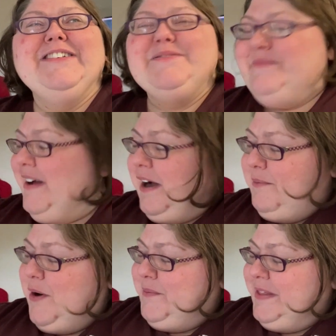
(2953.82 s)
But I'm
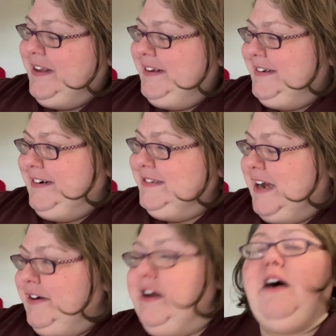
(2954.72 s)
hoping that it turns
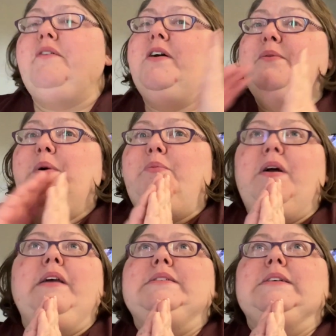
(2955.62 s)
out good. I've already been
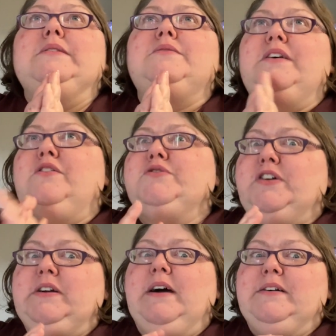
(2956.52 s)
praying that it'll
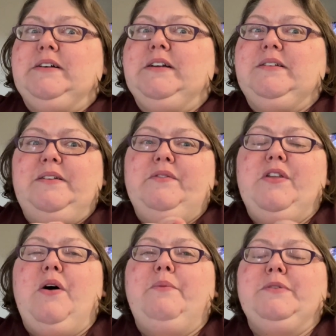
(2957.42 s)
turn out good, even
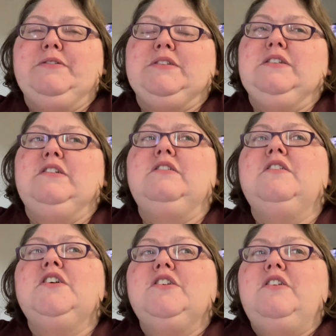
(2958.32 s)
though I'm using a
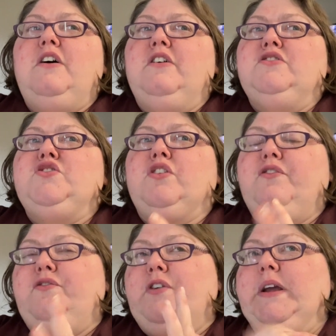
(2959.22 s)
Uh,
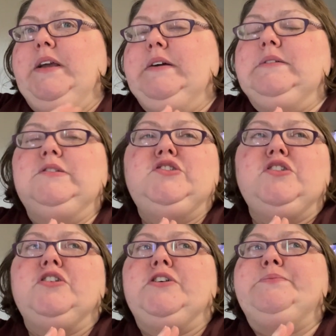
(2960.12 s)
sugar-free
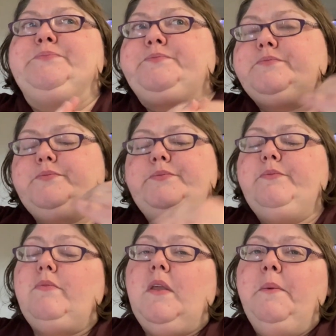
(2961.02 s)
sugar.
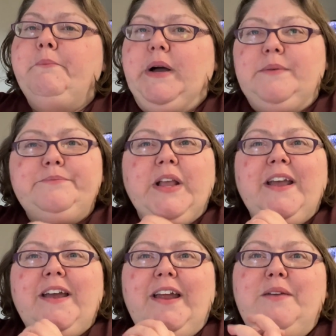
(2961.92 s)
But
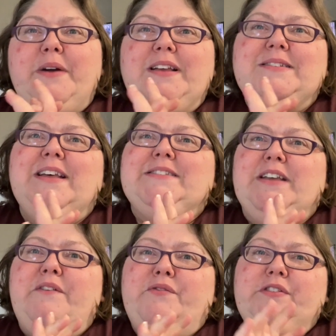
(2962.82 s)
anyways, that's
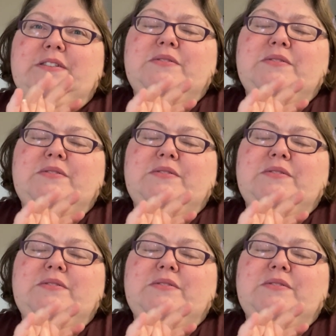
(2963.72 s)
it for this